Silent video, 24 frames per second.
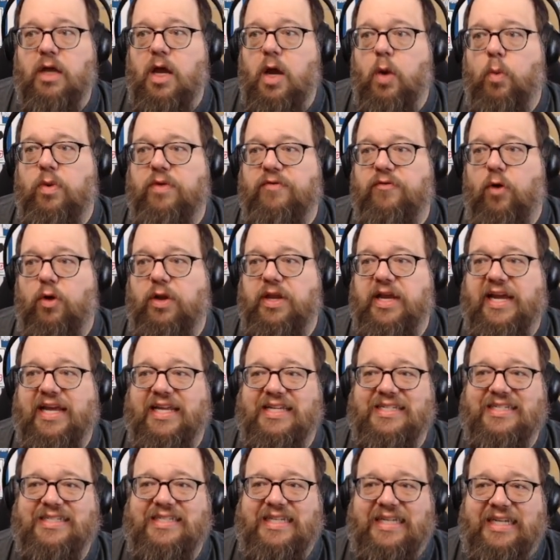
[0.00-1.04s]
We've only
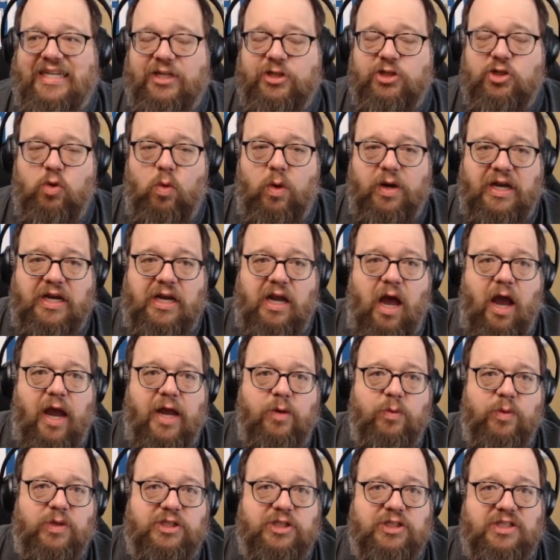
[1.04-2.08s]
conceded 29,
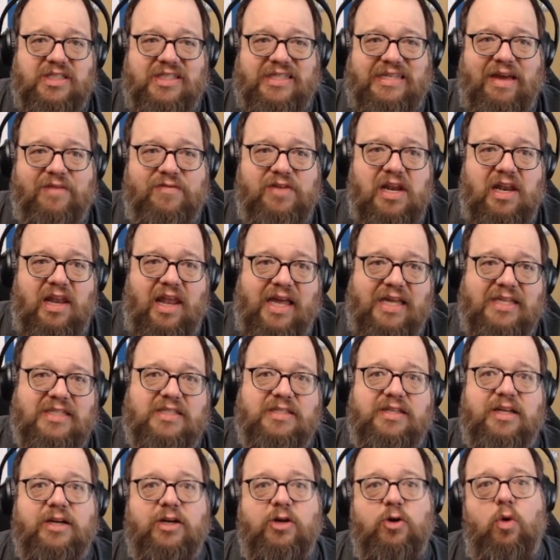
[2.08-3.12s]
which is 7 less
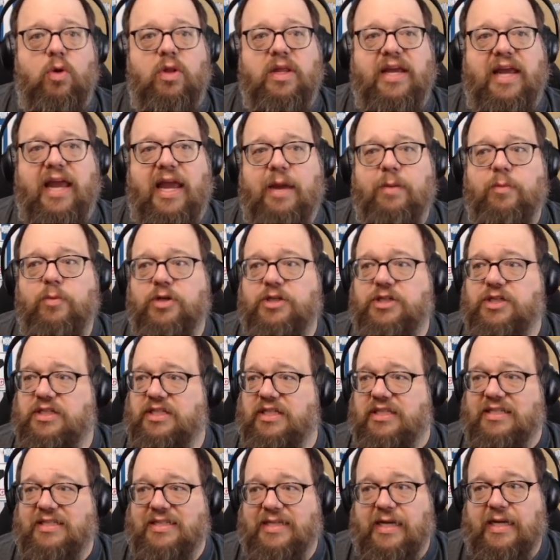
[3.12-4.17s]
than a goal a game, which is
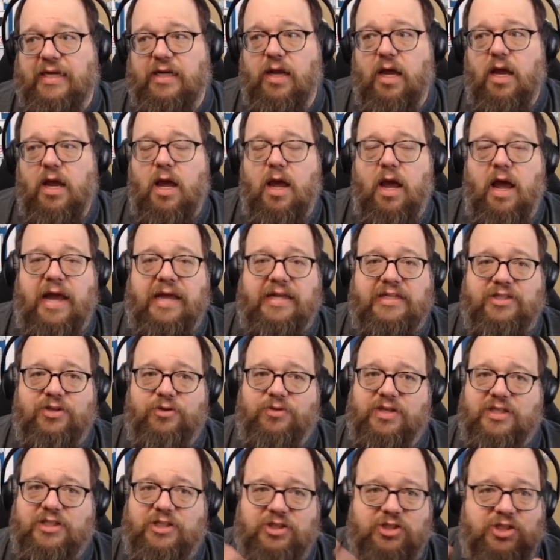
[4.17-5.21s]
insane. And so
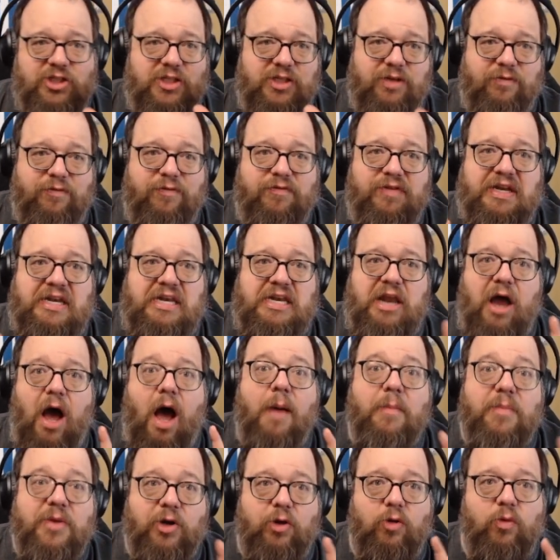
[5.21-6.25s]
this is just a
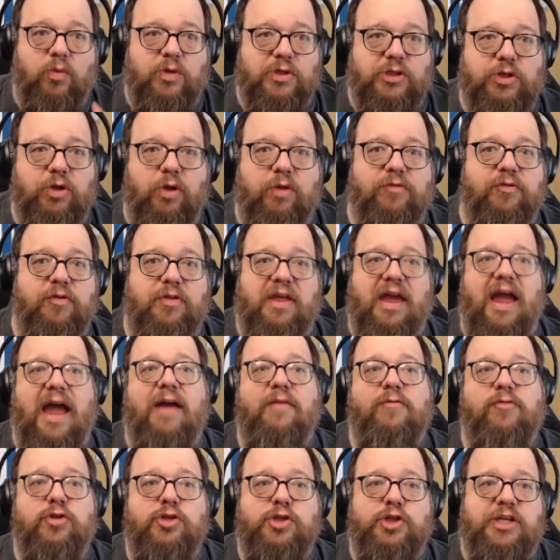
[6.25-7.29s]
phenomenal result for the
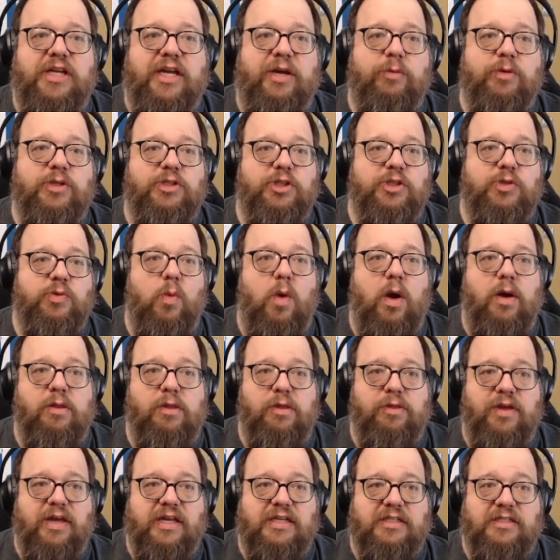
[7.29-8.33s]
average league, which is one of the
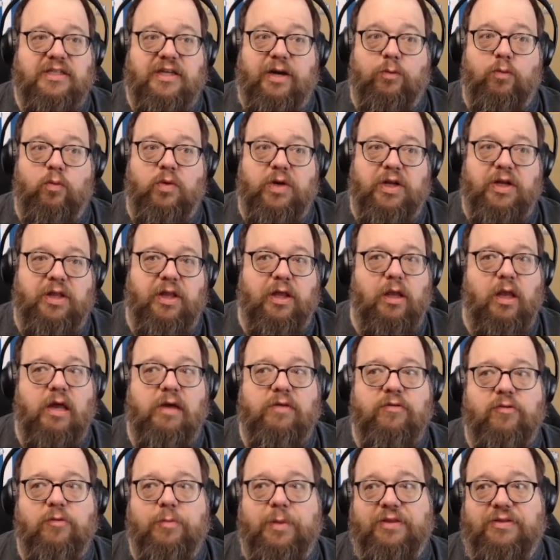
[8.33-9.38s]
things that I really love
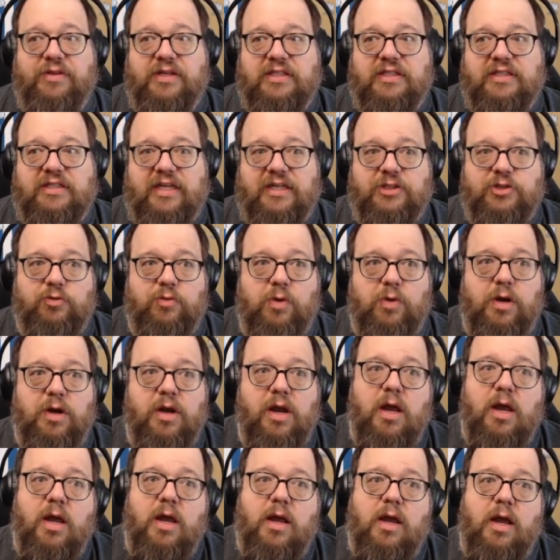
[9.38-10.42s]
about this test run.
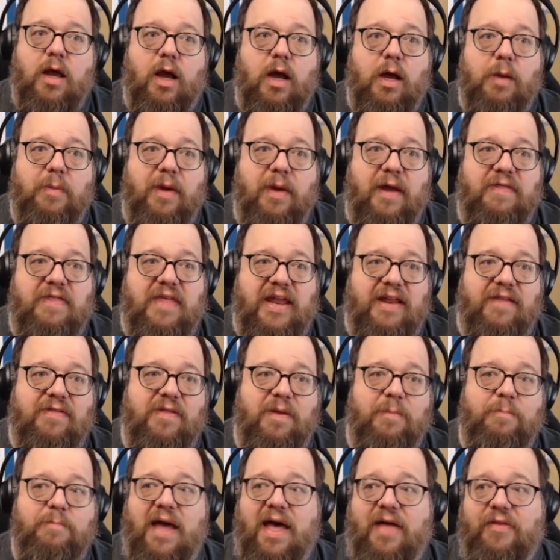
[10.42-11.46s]
And then in the
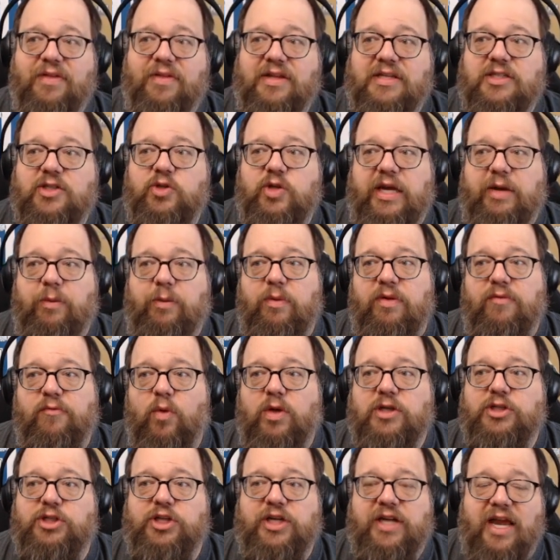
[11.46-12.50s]
balanced league, we've
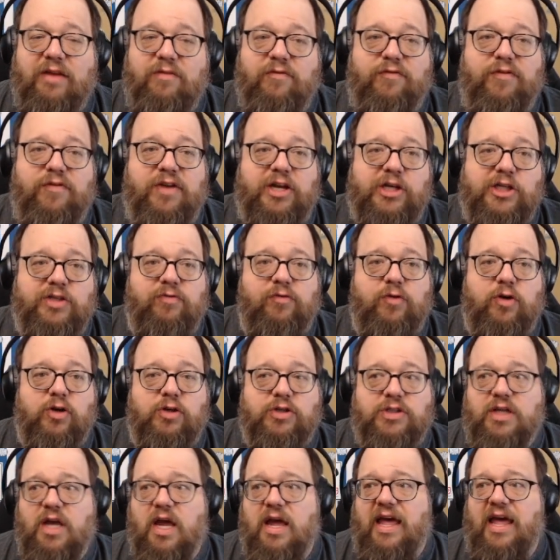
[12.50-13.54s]
once again finished
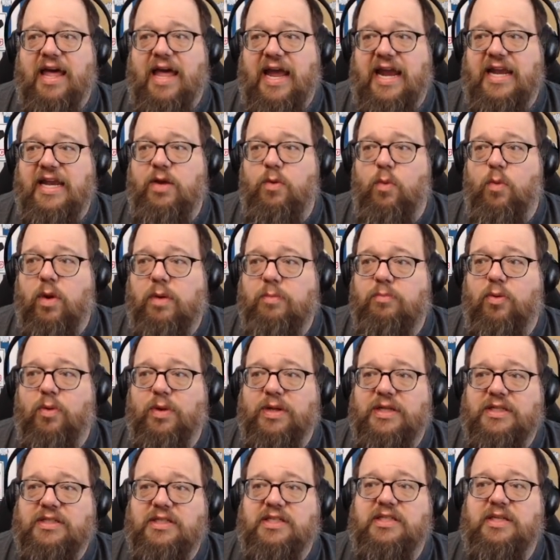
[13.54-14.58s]
first. 81
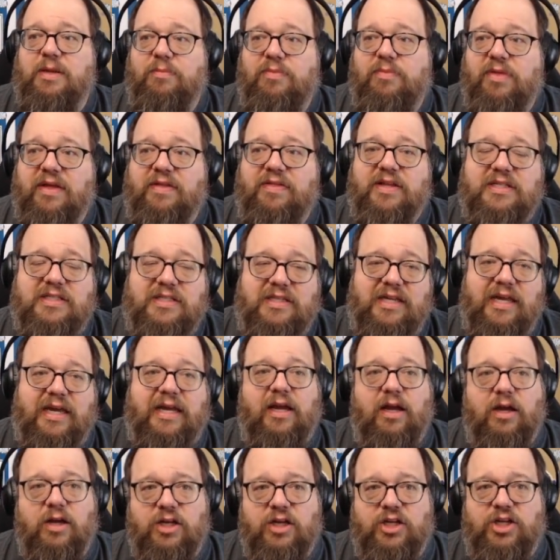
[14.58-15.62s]
points is something that's
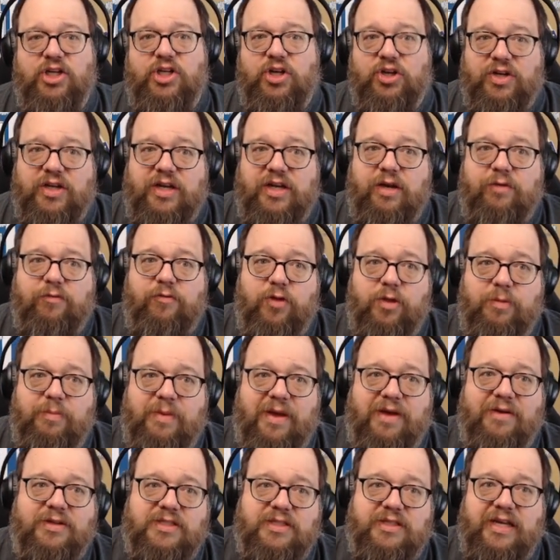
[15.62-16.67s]
like good for the
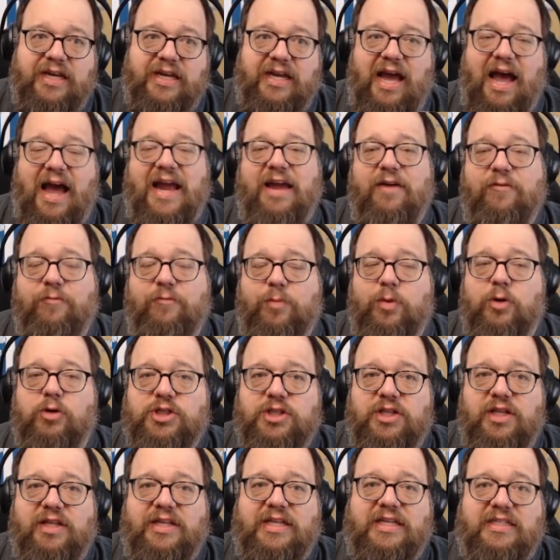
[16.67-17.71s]
balanced league. I have
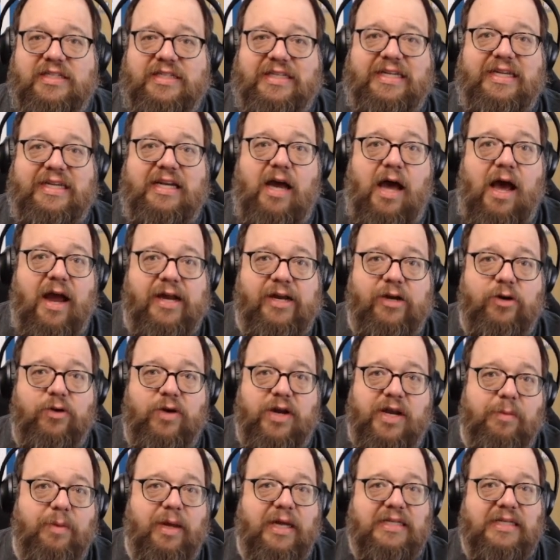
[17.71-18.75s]
personally seen higher
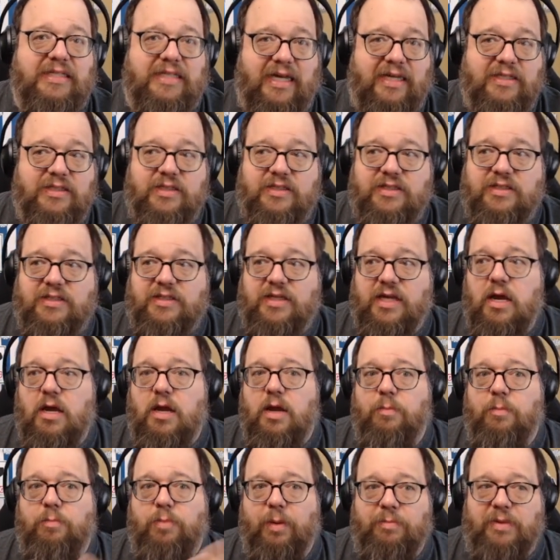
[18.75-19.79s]
in my tests,
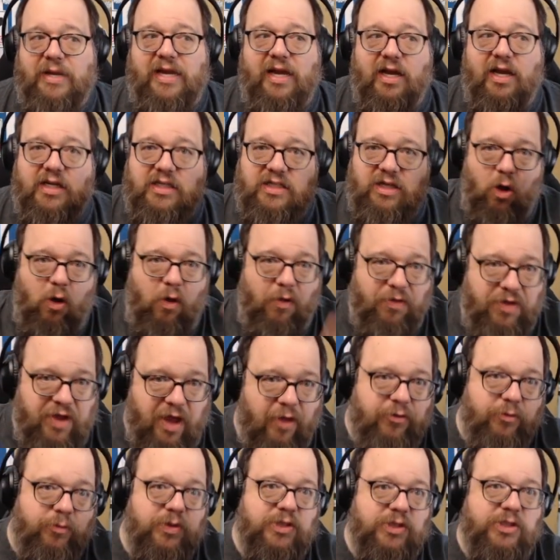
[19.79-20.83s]
but because all the
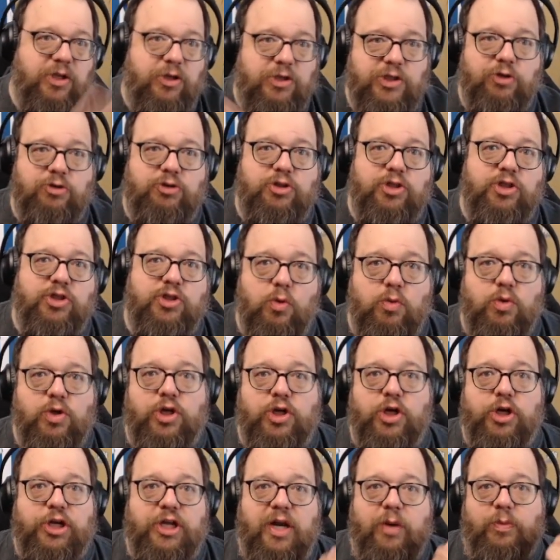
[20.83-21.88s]
other results are so
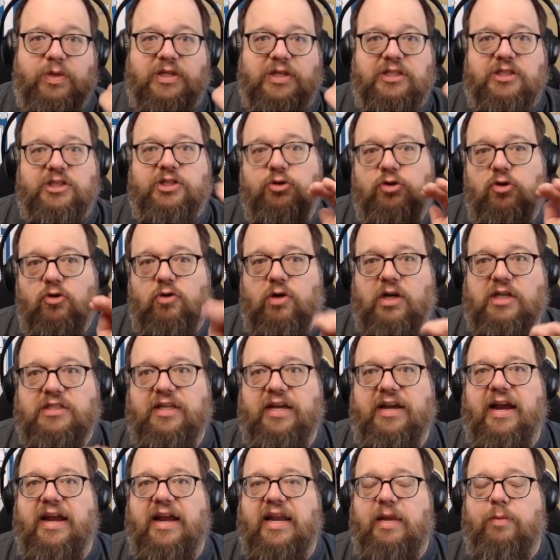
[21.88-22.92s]
good and we still cross
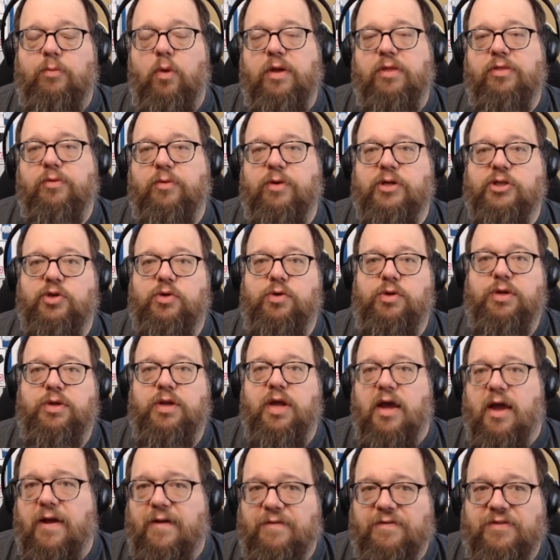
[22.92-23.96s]
that 80-point threshold,
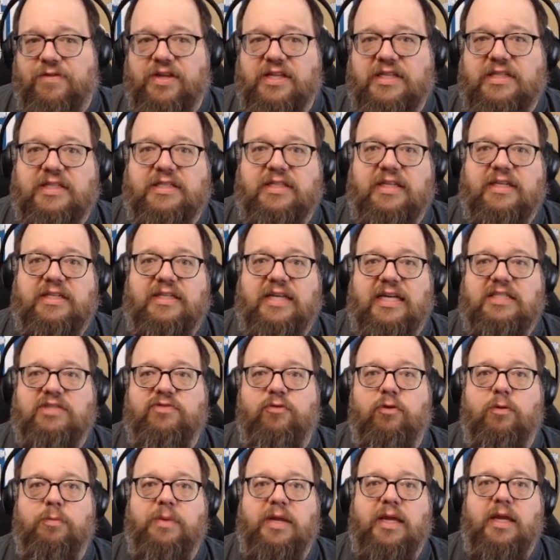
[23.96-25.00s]
this is the test
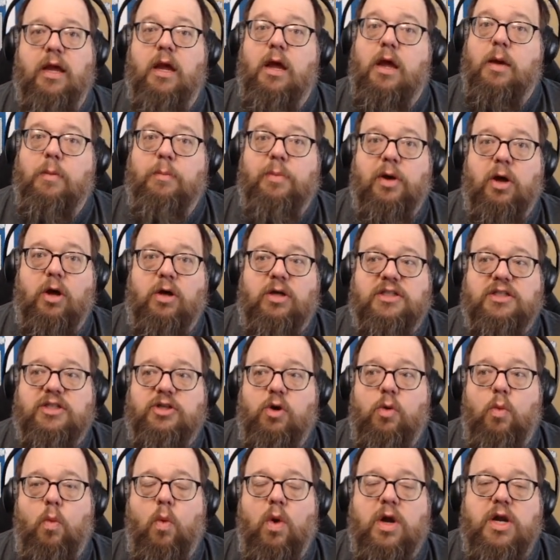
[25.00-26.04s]
for me. But also
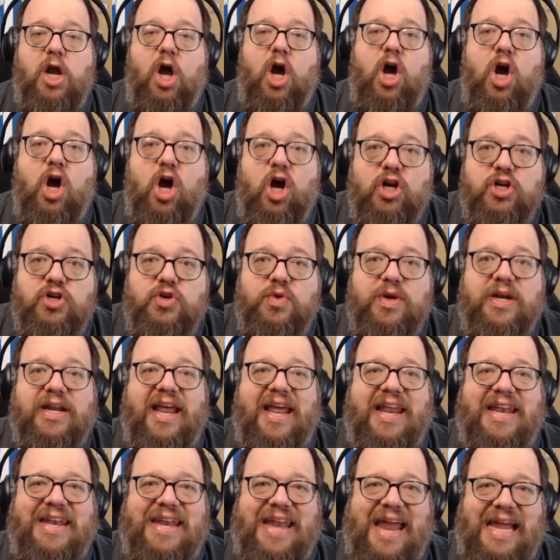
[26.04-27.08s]

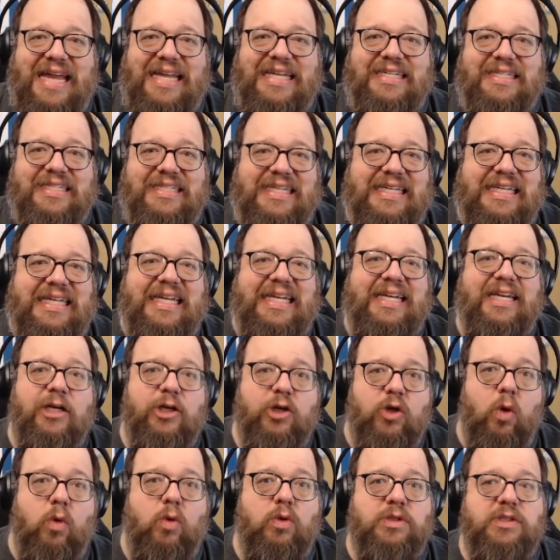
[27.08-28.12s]
119
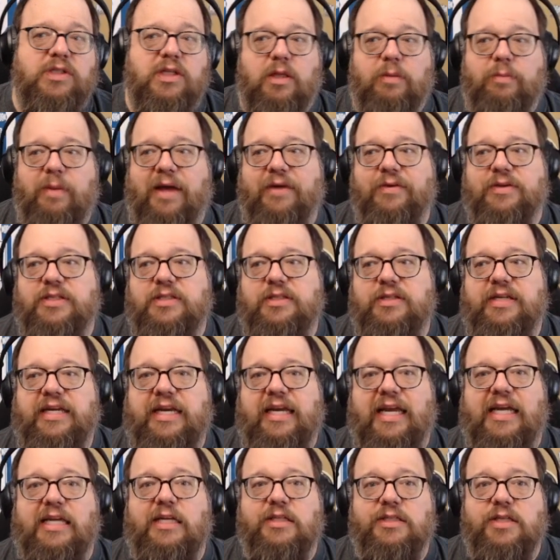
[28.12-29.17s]
goals in the balanced league
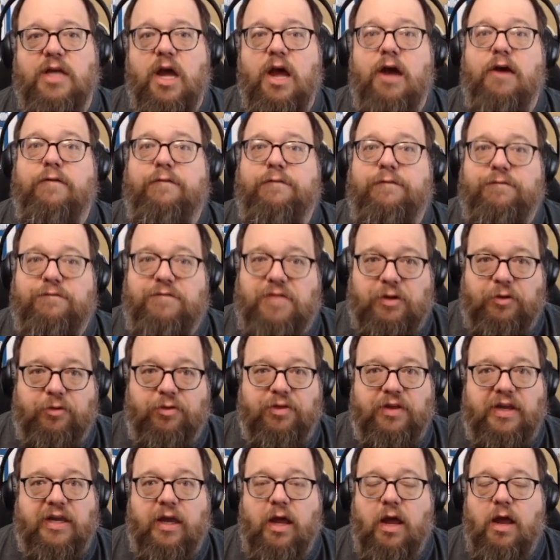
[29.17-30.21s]
is
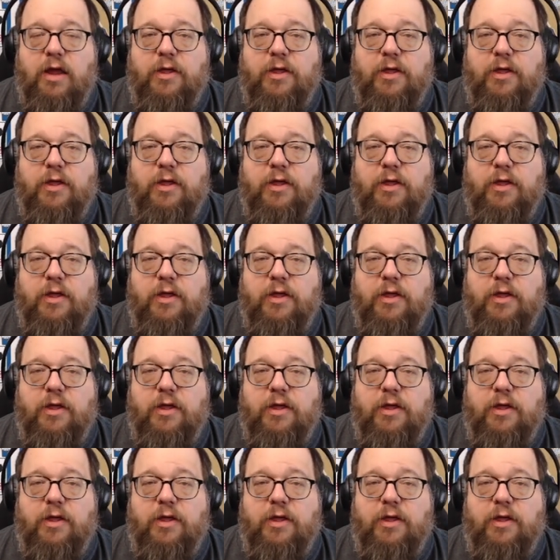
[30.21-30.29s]
filthy.